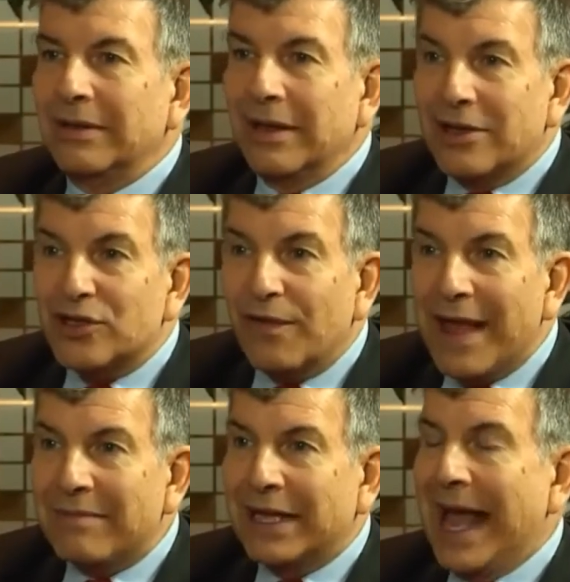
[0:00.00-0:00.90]
his
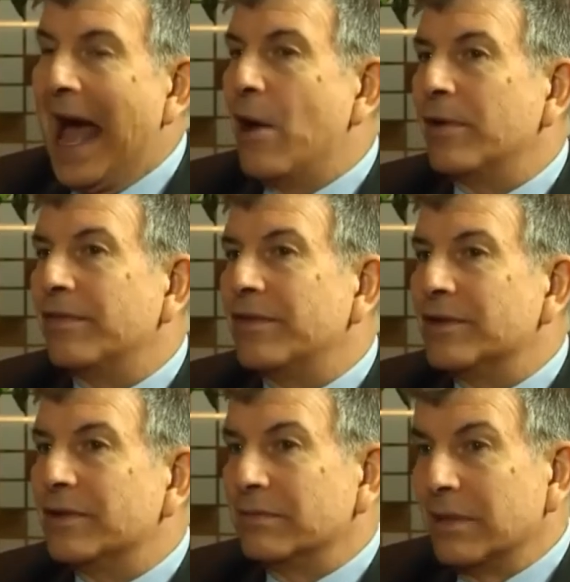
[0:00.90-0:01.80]
family out of
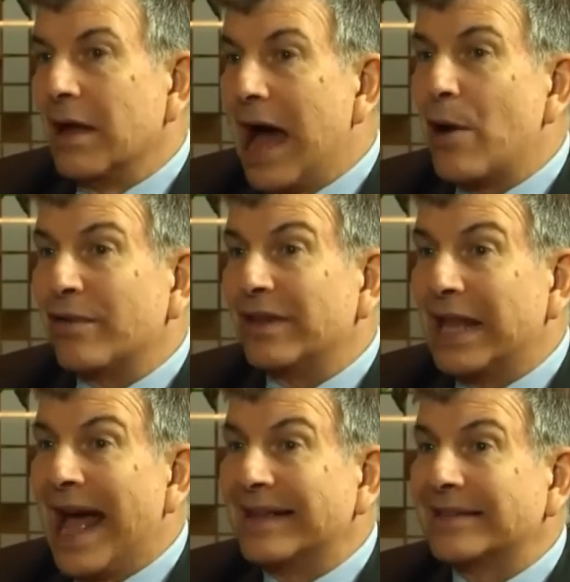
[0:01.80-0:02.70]
the you know, out of
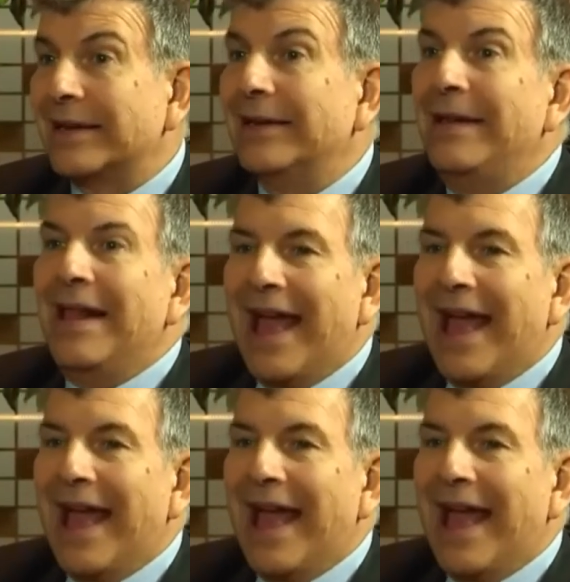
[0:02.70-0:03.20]
Alaska,